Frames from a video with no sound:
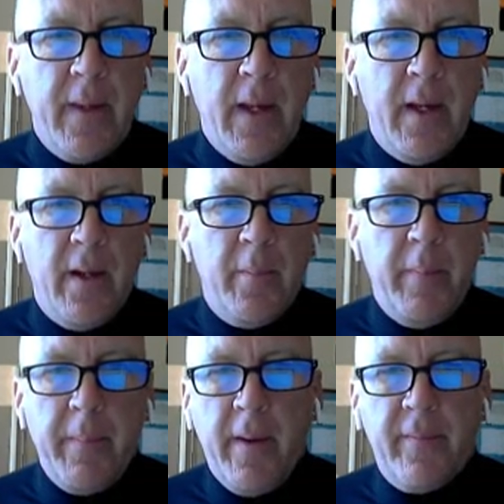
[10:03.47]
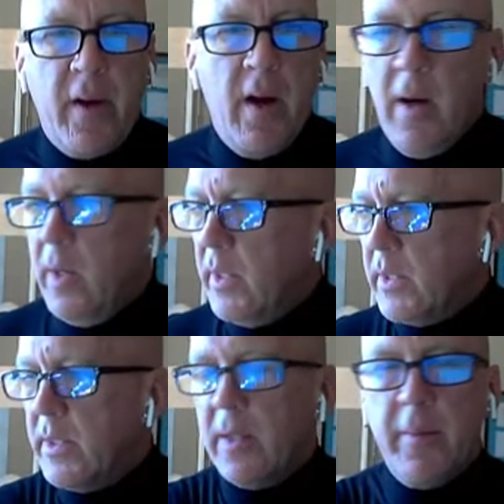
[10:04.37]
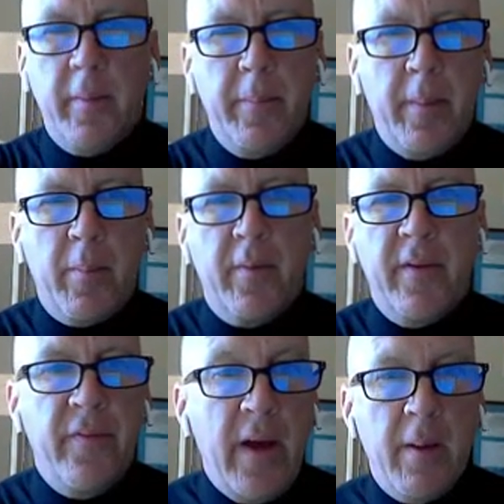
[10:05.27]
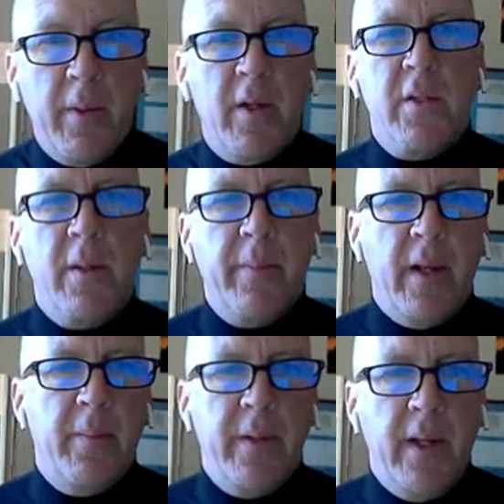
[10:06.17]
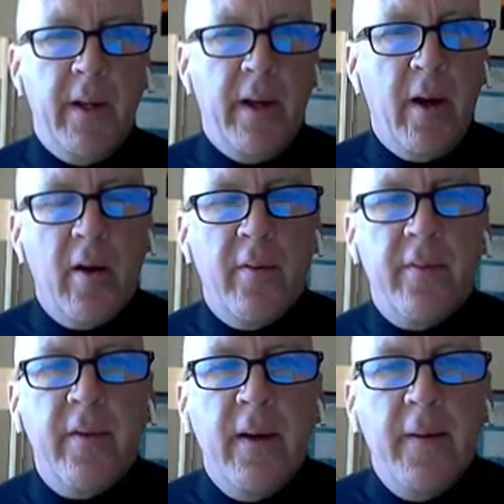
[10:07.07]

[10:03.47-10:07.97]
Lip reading: and maybe I've got a sick member of the family or something I'm taking care of,